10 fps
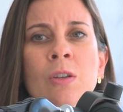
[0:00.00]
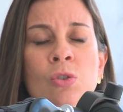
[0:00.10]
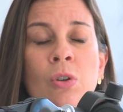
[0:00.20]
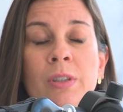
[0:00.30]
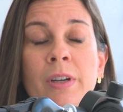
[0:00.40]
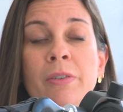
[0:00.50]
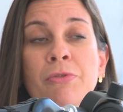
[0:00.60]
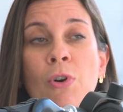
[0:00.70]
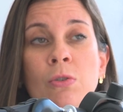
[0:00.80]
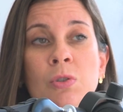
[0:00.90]
It's not their
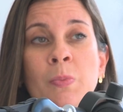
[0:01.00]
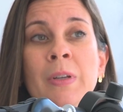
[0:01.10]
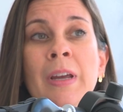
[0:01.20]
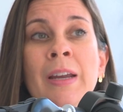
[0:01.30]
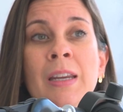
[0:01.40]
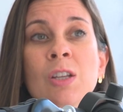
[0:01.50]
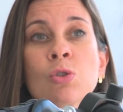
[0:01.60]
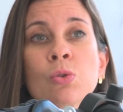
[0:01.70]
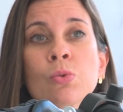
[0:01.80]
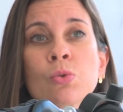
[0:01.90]
fault, but I need
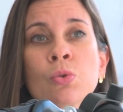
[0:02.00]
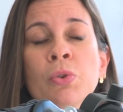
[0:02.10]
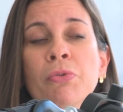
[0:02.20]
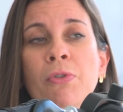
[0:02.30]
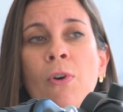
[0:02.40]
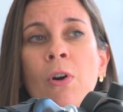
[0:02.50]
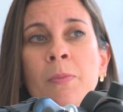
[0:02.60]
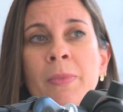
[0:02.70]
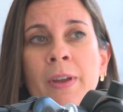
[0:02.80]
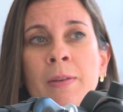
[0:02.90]
to
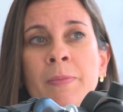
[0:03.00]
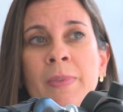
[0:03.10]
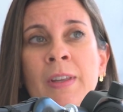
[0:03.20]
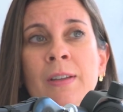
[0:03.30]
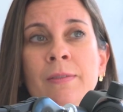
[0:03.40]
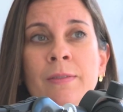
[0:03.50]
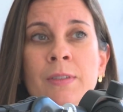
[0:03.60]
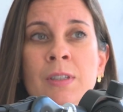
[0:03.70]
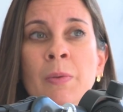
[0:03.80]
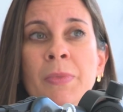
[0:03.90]
inform them that
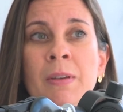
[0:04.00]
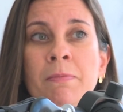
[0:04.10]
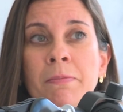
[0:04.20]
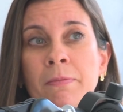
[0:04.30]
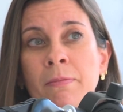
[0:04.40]
something